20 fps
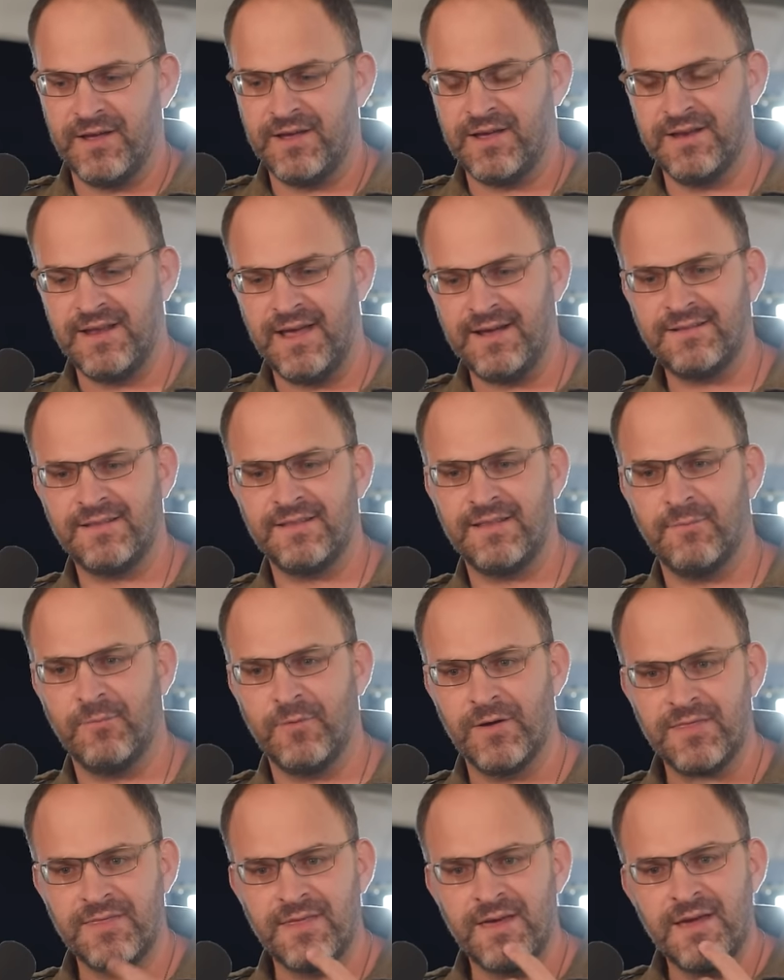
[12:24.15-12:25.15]
I connected them
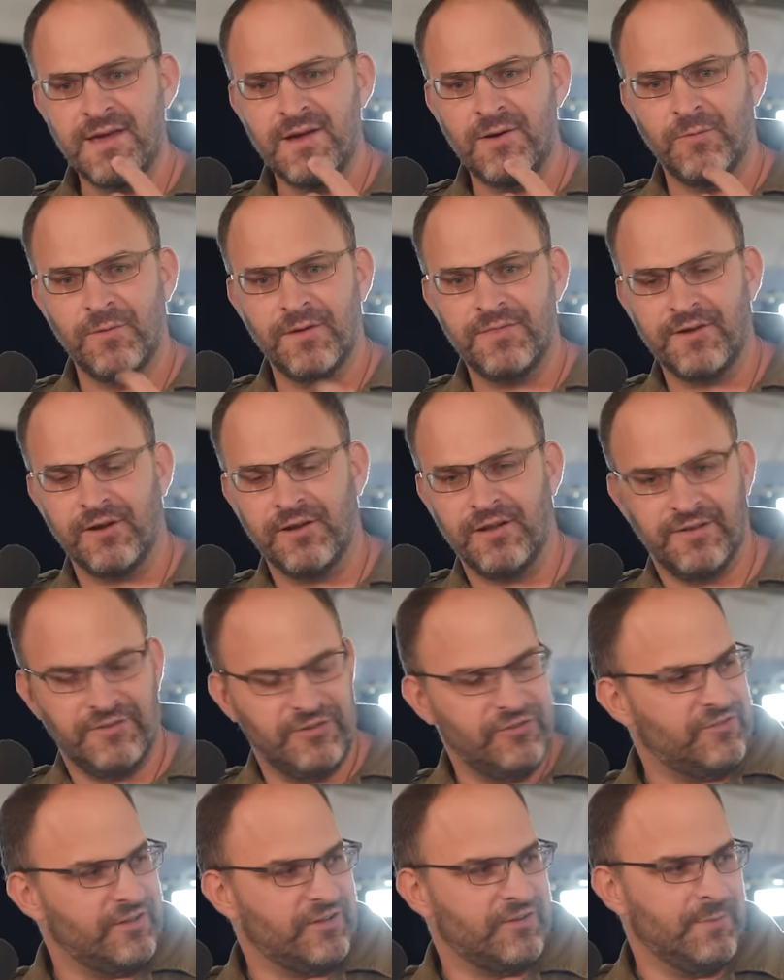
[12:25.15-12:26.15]
with our
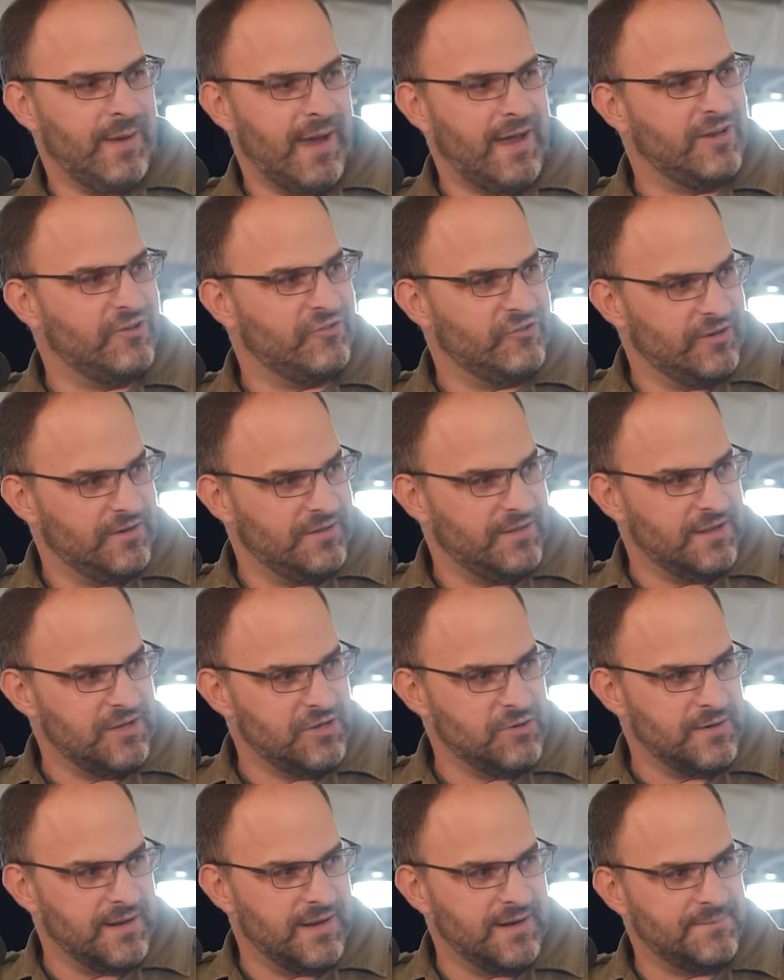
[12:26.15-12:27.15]
logistics manager in the
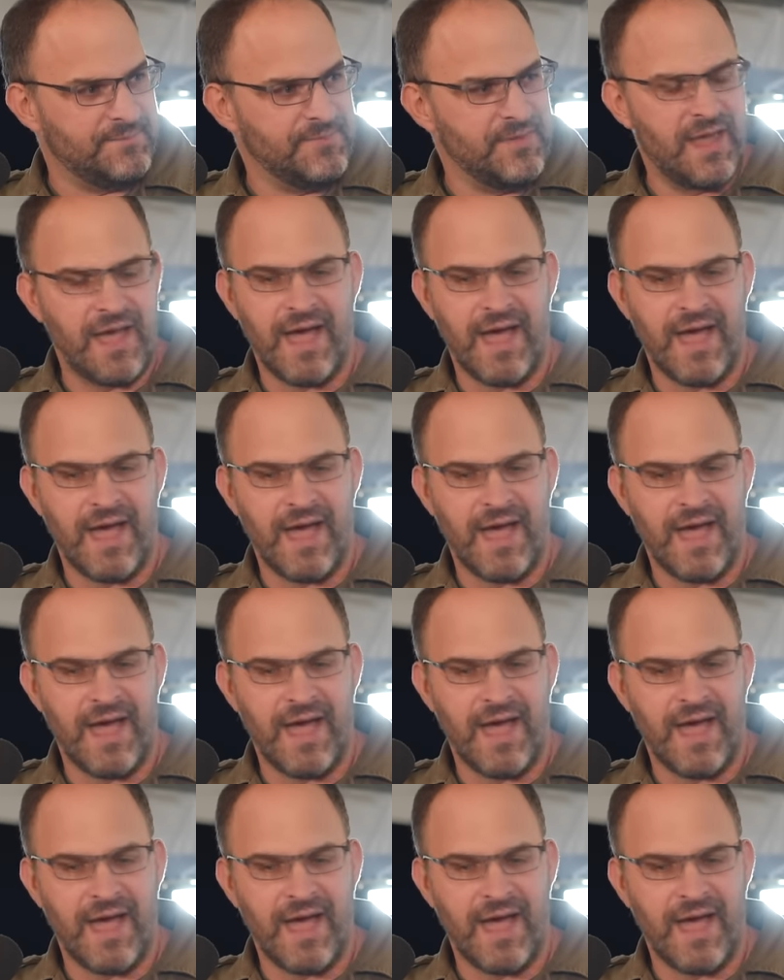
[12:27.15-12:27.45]
unit,